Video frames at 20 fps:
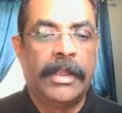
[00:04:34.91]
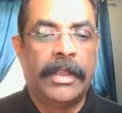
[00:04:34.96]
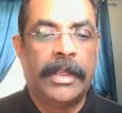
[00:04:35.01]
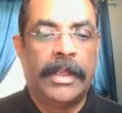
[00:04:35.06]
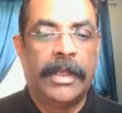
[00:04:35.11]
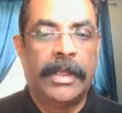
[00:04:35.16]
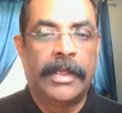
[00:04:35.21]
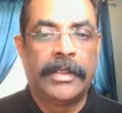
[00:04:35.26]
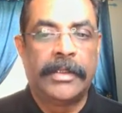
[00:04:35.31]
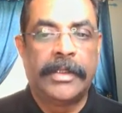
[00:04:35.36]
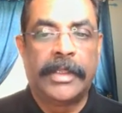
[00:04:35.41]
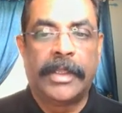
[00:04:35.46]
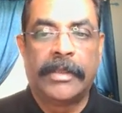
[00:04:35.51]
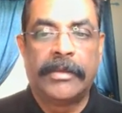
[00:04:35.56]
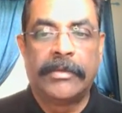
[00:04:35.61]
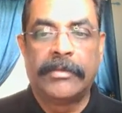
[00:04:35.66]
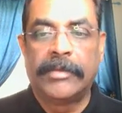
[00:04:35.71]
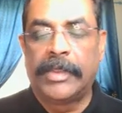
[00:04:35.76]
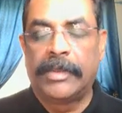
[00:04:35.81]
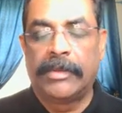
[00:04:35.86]
and
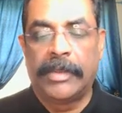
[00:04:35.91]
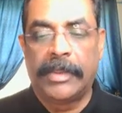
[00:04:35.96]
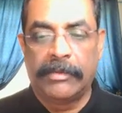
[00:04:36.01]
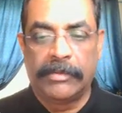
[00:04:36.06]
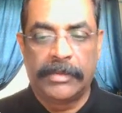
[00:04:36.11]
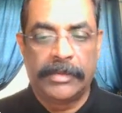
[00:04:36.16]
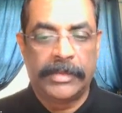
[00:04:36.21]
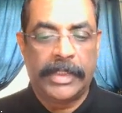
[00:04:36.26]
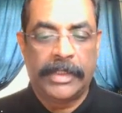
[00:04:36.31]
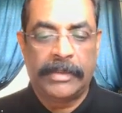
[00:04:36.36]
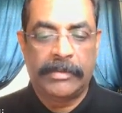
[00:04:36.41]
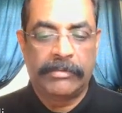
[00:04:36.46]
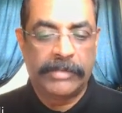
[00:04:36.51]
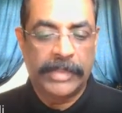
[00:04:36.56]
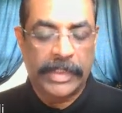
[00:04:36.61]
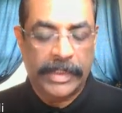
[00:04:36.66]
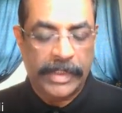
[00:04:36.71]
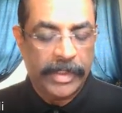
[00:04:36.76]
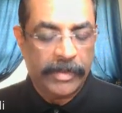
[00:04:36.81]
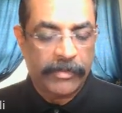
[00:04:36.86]
then then
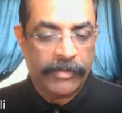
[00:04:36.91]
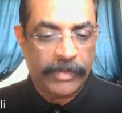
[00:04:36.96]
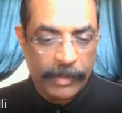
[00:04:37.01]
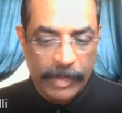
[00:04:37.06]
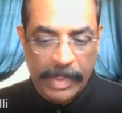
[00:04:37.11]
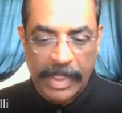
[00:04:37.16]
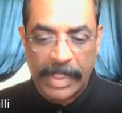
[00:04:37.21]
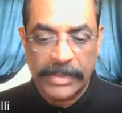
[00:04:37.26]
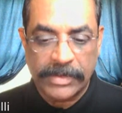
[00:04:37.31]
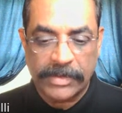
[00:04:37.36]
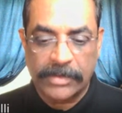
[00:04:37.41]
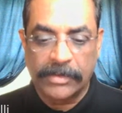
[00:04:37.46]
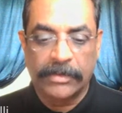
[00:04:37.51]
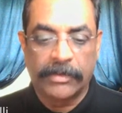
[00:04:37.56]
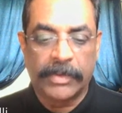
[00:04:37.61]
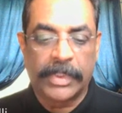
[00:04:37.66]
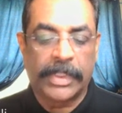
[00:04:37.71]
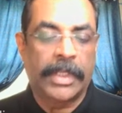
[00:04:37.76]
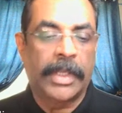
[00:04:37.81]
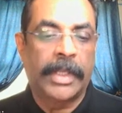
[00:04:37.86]
the data frame has to
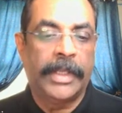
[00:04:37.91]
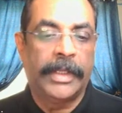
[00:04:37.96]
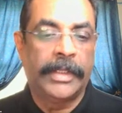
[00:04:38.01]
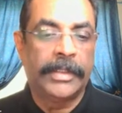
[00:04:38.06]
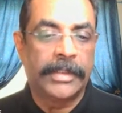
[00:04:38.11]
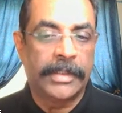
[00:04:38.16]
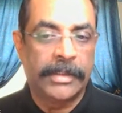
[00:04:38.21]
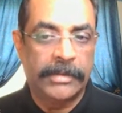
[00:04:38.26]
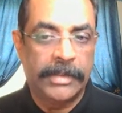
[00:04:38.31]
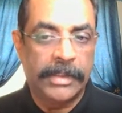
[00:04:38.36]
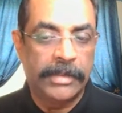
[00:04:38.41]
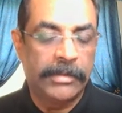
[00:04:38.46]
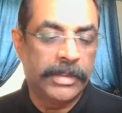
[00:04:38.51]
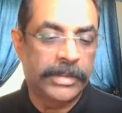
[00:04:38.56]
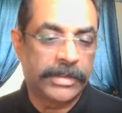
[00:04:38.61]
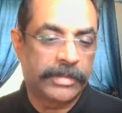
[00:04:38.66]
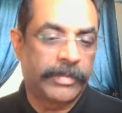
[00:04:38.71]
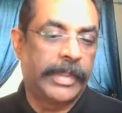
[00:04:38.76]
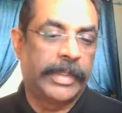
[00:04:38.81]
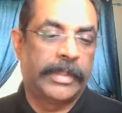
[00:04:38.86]
work on it, and then
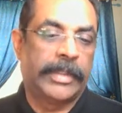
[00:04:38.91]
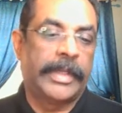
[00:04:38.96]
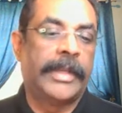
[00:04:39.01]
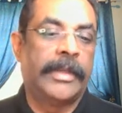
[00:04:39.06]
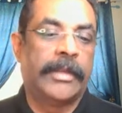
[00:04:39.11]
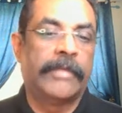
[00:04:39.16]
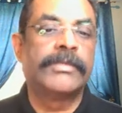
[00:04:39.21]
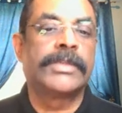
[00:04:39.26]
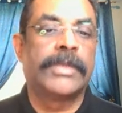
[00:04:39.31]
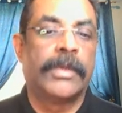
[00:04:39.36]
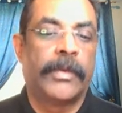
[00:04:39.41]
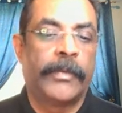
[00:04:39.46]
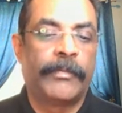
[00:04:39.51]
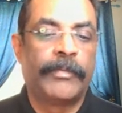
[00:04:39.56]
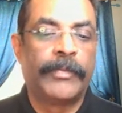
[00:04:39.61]
it's like kind of slow.